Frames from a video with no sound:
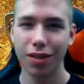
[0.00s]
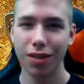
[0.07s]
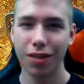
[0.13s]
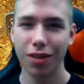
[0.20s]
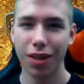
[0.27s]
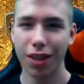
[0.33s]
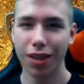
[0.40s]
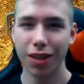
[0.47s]

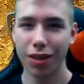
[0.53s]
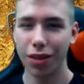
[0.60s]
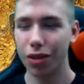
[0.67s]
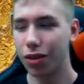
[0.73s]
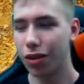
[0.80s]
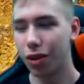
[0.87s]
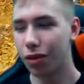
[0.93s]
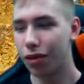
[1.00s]
Like,
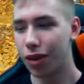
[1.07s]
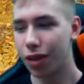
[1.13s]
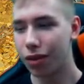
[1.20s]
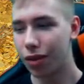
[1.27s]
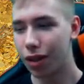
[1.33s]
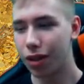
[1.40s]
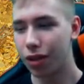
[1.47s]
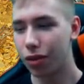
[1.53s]
you go face,
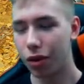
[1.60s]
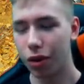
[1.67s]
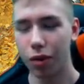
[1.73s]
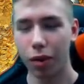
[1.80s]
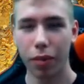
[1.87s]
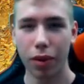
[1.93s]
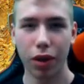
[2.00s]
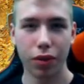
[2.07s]
right? You draw you
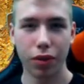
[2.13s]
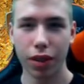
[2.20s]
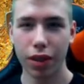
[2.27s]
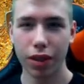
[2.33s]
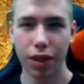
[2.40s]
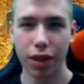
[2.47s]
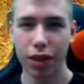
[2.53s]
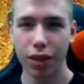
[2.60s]
up and go face,
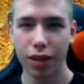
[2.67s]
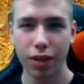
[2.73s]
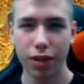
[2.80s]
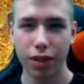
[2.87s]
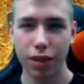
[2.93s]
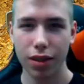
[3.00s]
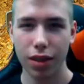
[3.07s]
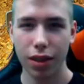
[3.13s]
like.
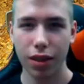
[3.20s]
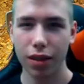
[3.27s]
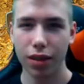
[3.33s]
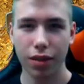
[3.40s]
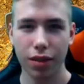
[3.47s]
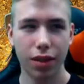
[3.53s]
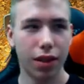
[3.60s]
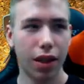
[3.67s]

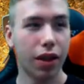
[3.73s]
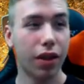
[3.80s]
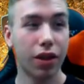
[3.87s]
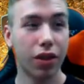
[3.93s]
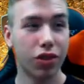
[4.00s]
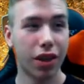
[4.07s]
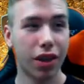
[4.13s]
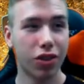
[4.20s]
Nothing
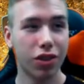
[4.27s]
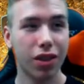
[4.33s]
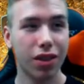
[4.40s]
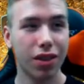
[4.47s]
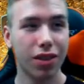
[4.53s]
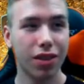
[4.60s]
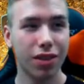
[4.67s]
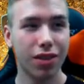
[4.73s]
changed.
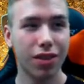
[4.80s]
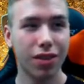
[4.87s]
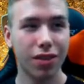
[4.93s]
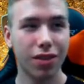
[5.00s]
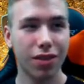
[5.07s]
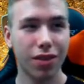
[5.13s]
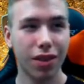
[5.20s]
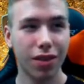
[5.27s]

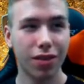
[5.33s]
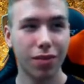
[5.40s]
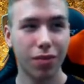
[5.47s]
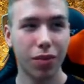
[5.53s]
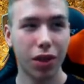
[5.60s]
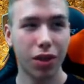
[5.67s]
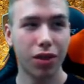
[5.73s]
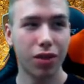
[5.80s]

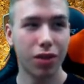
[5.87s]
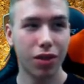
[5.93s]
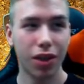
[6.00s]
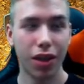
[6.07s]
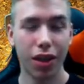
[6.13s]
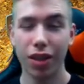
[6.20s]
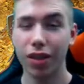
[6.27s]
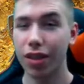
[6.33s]
But
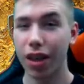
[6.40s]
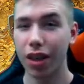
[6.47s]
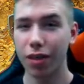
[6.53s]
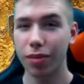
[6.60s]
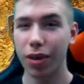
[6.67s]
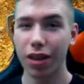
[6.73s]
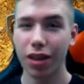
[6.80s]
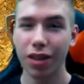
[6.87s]
it's
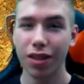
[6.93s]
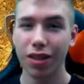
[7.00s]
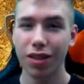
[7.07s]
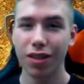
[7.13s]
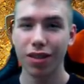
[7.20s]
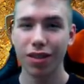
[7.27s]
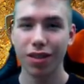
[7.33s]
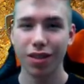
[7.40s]
Kingspan.
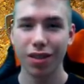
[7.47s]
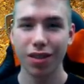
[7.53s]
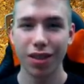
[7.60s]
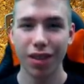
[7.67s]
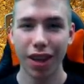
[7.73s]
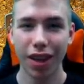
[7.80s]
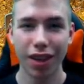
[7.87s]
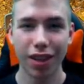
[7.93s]

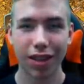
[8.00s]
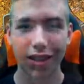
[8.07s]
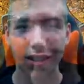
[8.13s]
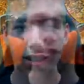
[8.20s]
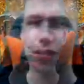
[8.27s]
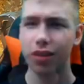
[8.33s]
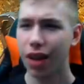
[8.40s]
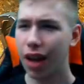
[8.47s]
Yay.
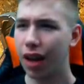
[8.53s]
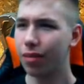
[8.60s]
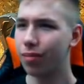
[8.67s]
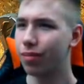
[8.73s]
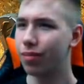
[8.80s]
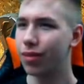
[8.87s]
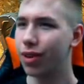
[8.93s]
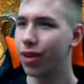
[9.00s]
Damn,
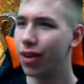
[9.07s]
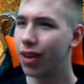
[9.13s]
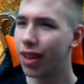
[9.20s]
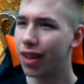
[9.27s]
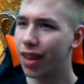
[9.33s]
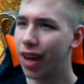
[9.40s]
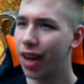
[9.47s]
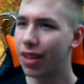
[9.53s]
look at
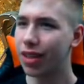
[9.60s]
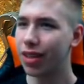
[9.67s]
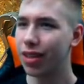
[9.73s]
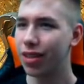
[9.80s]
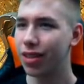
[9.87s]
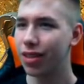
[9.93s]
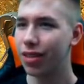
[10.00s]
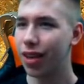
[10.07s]
that.
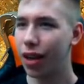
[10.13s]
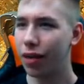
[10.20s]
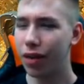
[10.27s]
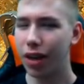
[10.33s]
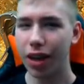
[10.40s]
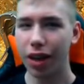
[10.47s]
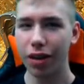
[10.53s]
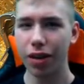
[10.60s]
I even
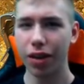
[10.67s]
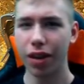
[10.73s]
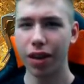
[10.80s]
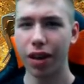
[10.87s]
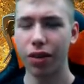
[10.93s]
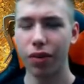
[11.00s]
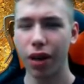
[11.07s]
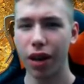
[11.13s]
encountered that
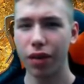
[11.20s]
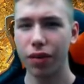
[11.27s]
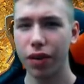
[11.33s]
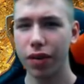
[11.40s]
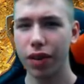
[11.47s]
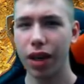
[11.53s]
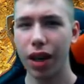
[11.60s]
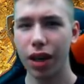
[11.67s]
at rank
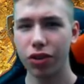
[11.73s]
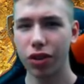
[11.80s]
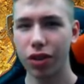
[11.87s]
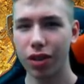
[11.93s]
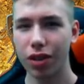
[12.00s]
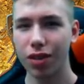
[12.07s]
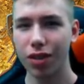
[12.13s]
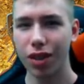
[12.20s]
15 Legend.
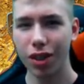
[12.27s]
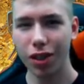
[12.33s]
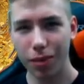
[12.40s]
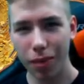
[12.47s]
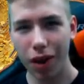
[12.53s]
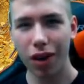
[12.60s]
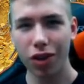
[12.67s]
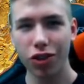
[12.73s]
It's
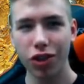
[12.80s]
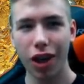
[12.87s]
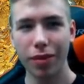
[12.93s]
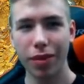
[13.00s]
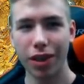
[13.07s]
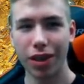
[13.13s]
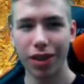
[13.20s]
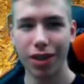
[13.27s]
Murloc
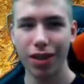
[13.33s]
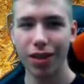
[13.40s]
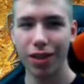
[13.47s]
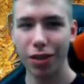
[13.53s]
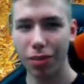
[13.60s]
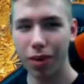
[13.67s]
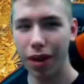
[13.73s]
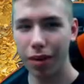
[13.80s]
Shaman. You
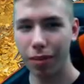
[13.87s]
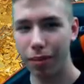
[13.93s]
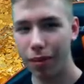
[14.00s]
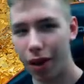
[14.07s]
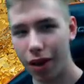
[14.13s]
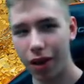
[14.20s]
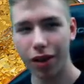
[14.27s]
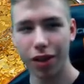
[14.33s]
play
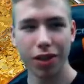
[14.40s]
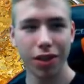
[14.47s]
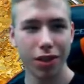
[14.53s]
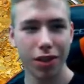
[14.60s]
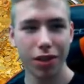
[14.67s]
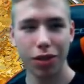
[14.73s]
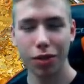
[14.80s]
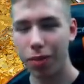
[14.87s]
Murlocs,
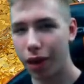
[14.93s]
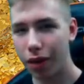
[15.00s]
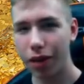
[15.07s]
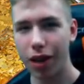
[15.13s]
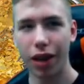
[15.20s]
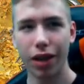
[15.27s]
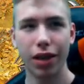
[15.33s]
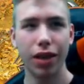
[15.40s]
you buff
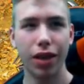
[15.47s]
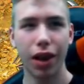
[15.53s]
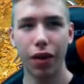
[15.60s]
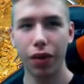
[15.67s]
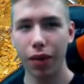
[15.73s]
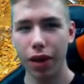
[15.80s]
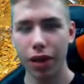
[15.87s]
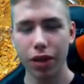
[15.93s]
that.
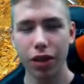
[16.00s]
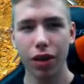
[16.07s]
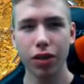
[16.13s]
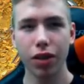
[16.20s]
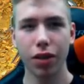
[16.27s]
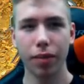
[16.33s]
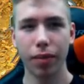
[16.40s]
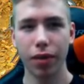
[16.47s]
Everything is
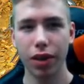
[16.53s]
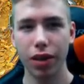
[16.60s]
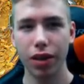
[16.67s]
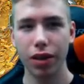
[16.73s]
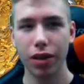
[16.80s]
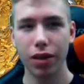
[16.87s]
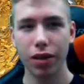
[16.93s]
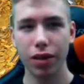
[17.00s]
awesome.
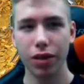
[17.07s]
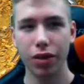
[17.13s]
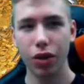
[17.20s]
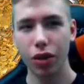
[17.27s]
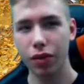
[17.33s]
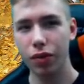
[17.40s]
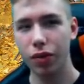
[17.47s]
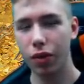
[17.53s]
You
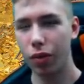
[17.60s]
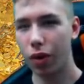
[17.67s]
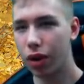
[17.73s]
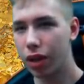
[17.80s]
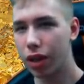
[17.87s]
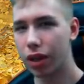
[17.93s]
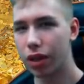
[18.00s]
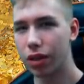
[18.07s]
have War
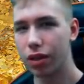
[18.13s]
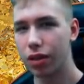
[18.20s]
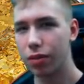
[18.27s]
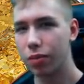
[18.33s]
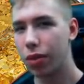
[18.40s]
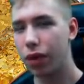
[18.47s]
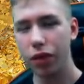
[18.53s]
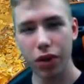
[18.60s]
Leader,
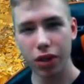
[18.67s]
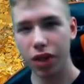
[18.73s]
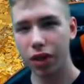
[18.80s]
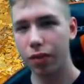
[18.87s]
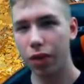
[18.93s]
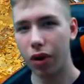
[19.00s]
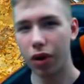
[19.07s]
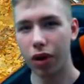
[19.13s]
buff your stuff
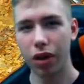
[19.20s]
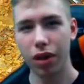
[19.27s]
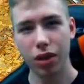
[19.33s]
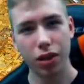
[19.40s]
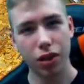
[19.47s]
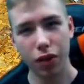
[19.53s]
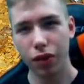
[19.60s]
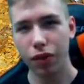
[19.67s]
more.
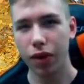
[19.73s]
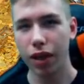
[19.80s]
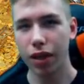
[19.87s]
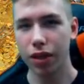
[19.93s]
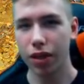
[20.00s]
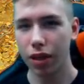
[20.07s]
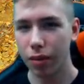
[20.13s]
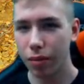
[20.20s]
Go
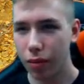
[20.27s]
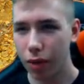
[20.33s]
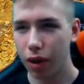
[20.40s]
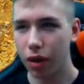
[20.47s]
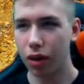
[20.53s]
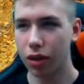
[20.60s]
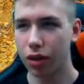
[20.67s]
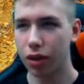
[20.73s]
face,
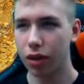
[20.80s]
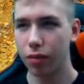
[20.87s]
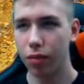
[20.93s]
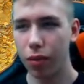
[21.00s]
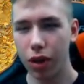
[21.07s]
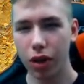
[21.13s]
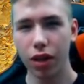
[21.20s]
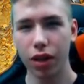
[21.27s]
Murlocs,
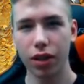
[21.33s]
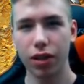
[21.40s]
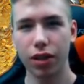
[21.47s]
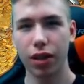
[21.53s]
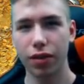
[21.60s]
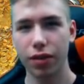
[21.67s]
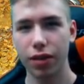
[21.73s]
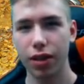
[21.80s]
Murgle and
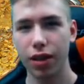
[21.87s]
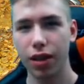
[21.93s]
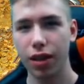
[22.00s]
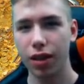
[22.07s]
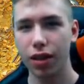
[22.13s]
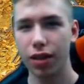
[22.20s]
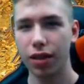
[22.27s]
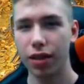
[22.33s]
stuff.
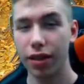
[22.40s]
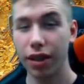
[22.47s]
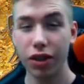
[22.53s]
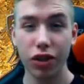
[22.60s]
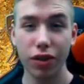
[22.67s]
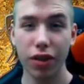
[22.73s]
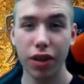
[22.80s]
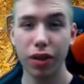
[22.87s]
It's
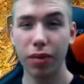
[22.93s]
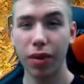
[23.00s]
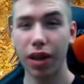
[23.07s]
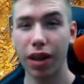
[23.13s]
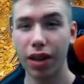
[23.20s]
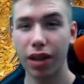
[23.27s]
actually fun to play.